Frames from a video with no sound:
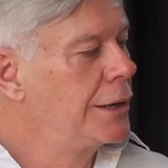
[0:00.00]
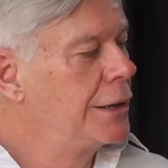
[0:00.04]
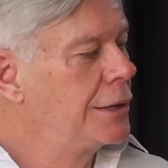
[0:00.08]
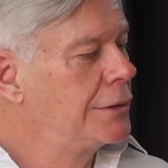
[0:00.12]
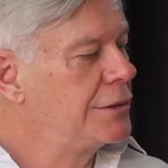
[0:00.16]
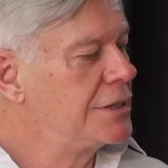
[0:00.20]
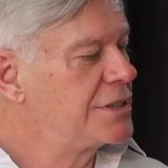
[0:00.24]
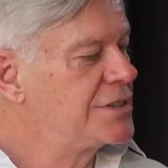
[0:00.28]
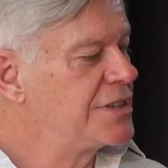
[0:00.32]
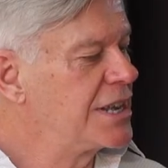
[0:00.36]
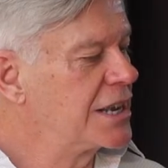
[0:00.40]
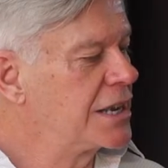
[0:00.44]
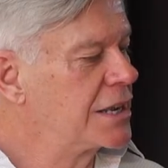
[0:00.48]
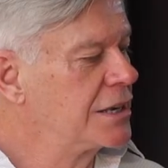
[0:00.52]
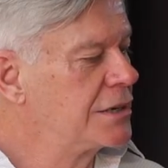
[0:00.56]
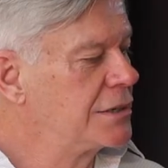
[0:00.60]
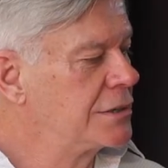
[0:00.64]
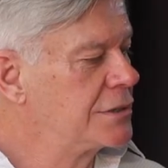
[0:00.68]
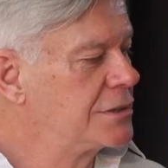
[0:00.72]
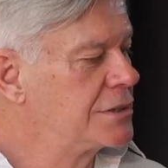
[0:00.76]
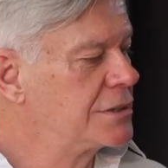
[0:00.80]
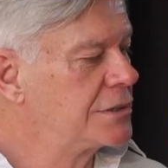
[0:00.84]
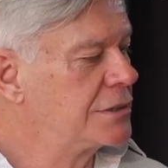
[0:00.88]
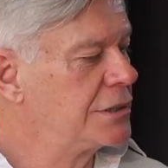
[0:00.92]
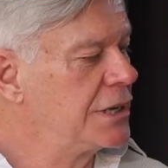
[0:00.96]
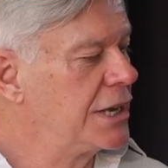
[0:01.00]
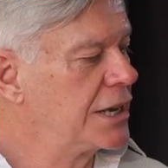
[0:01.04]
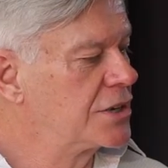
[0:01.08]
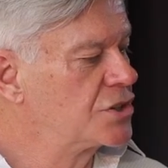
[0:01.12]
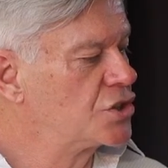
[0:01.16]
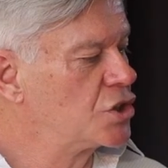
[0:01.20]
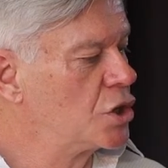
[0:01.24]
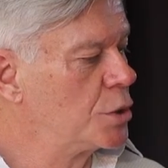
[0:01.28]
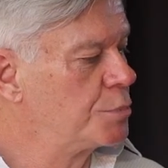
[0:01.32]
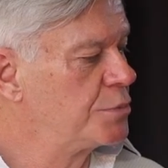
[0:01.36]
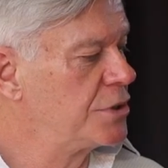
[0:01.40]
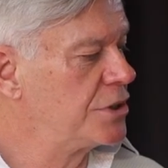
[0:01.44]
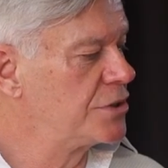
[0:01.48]
The second
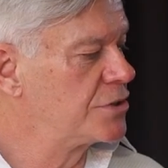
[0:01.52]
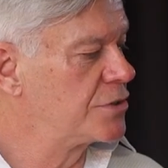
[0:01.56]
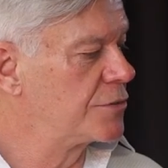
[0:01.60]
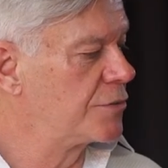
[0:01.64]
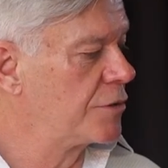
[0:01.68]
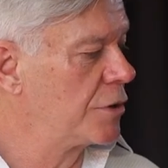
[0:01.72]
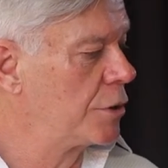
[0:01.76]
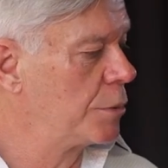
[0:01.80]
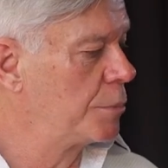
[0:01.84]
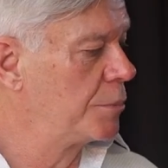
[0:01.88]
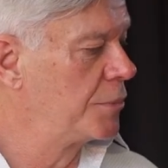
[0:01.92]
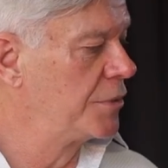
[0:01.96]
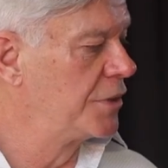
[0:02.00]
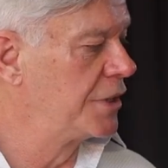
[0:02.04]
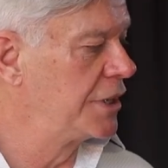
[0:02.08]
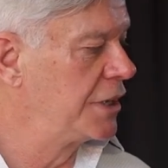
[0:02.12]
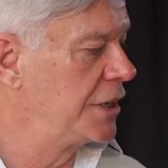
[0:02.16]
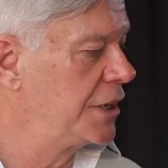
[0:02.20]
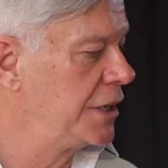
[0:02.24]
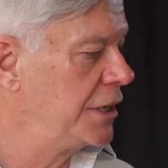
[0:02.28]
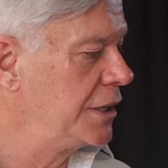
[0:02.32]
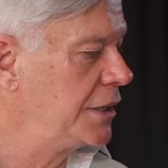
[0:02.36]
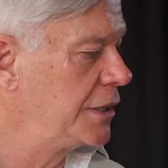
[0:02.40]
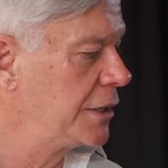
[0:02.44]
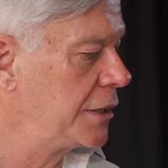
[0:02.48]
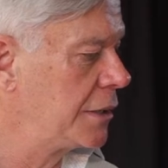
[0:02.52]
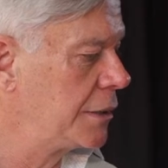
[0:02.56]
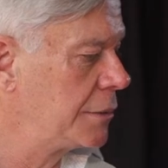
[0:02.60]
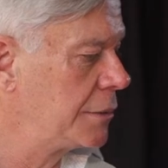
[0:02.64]
excerpt is from the